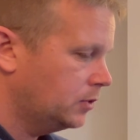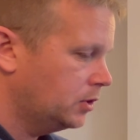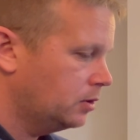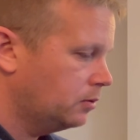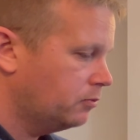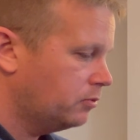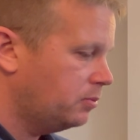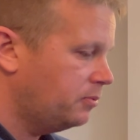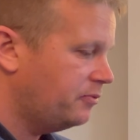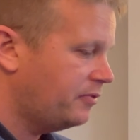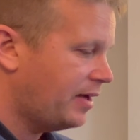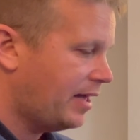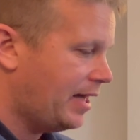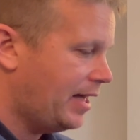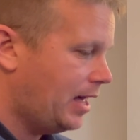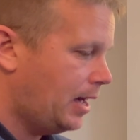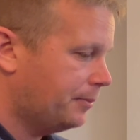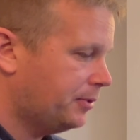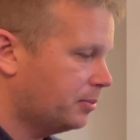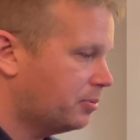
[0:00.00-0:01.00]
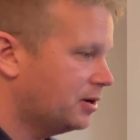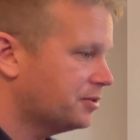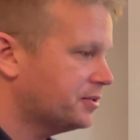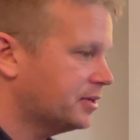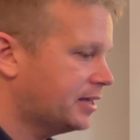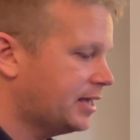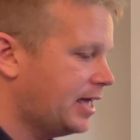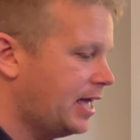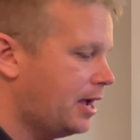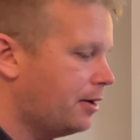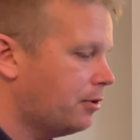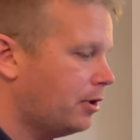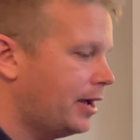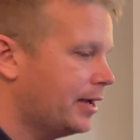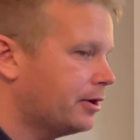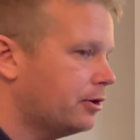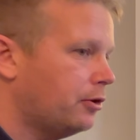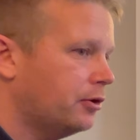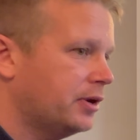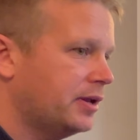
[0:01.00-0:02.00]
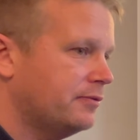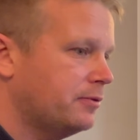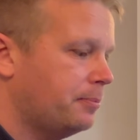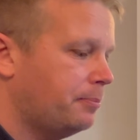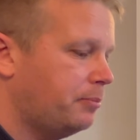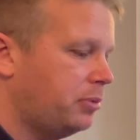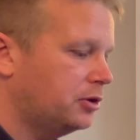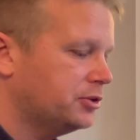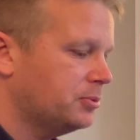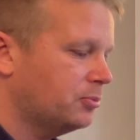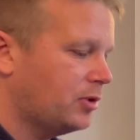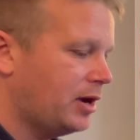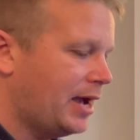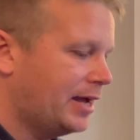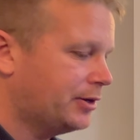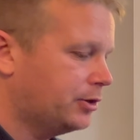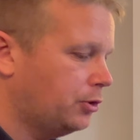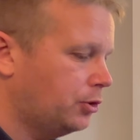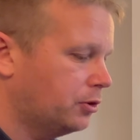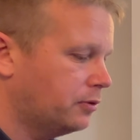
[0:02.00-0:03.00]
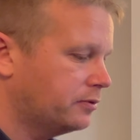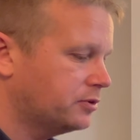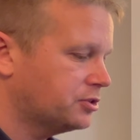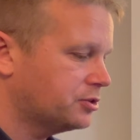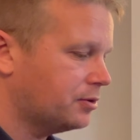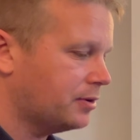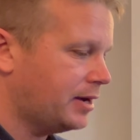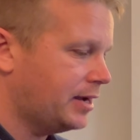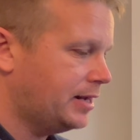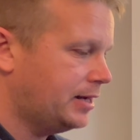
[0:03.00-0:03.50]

From there, I'm going to press the gear icon in the bottom right hand corner of the screen,